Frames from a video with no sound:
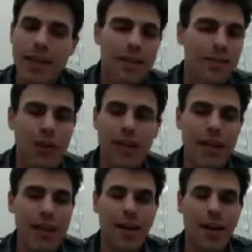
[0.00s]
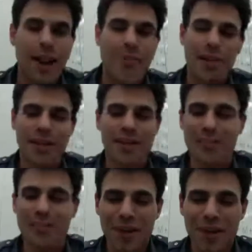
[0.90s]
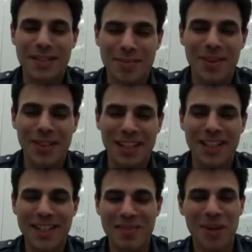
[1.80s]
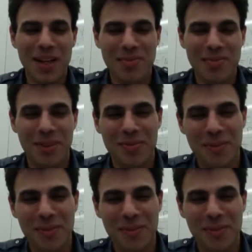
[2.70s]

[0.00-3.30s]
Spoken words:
really cannot happen. It's impossible. It is impossible to move.